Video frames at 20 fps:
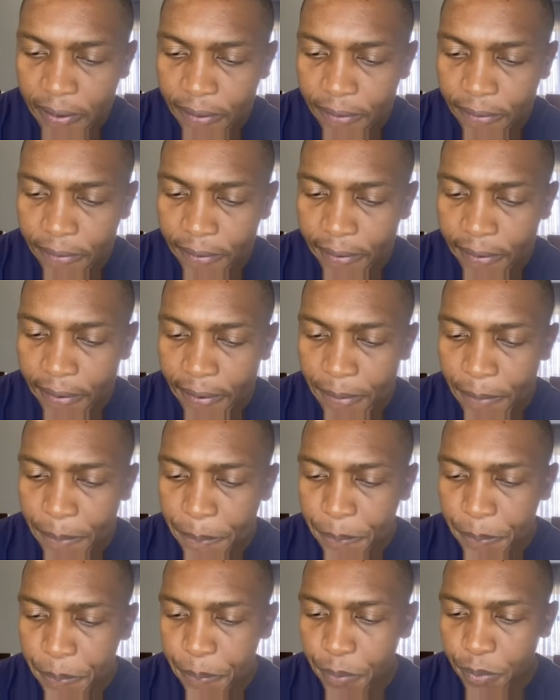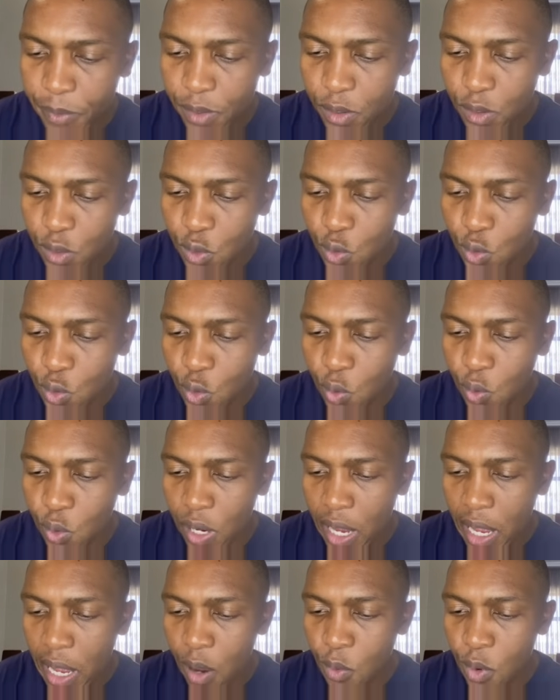Okay, so
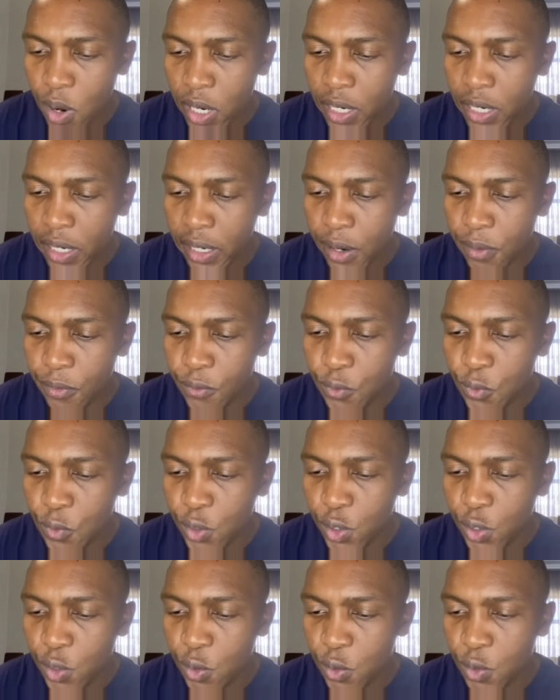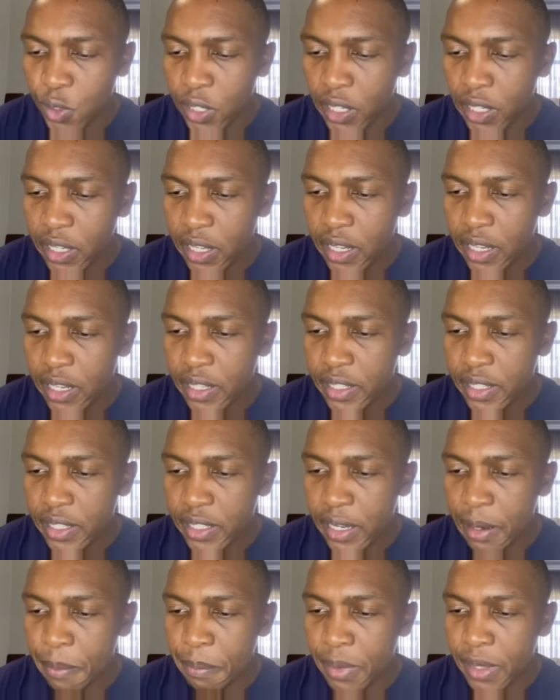our graph would look
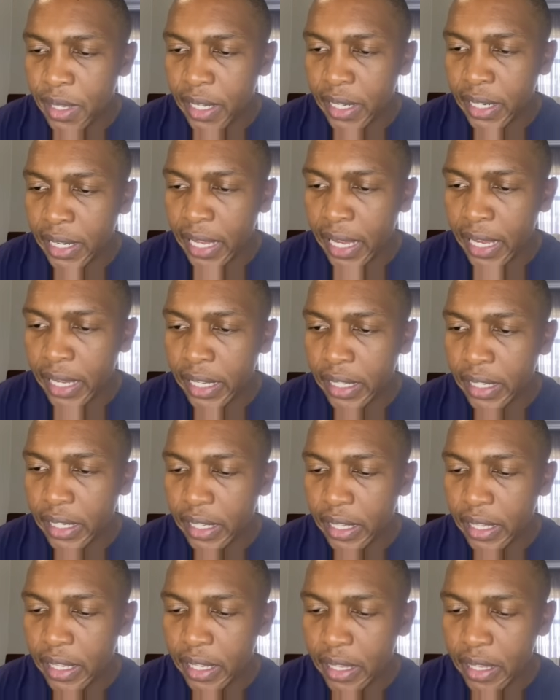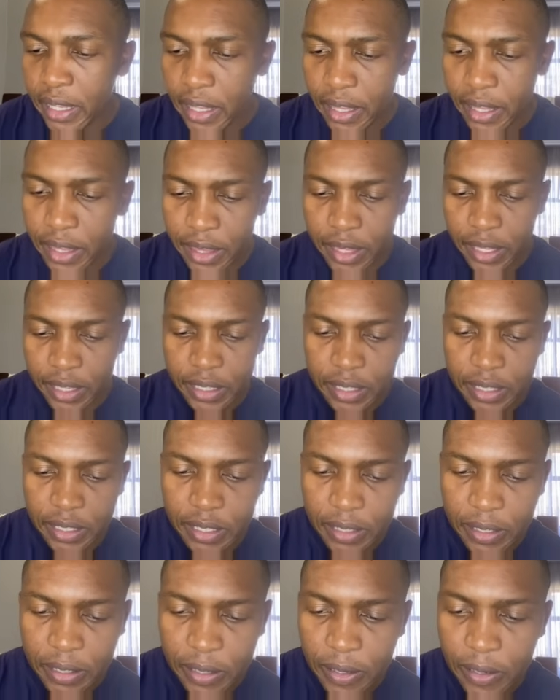something like
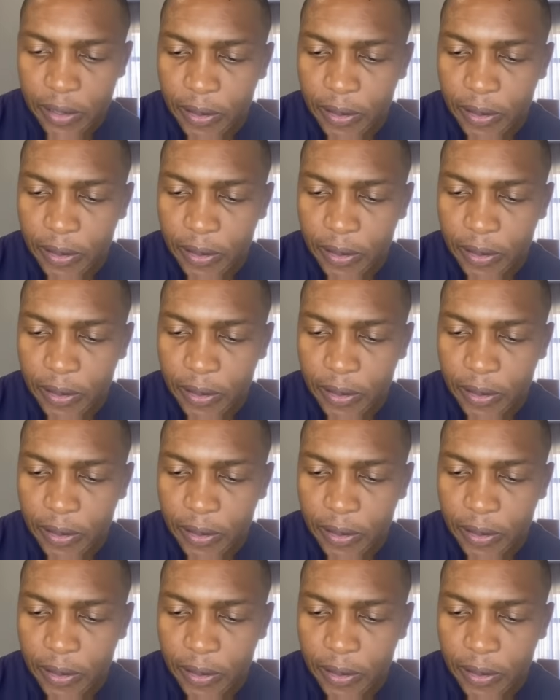this.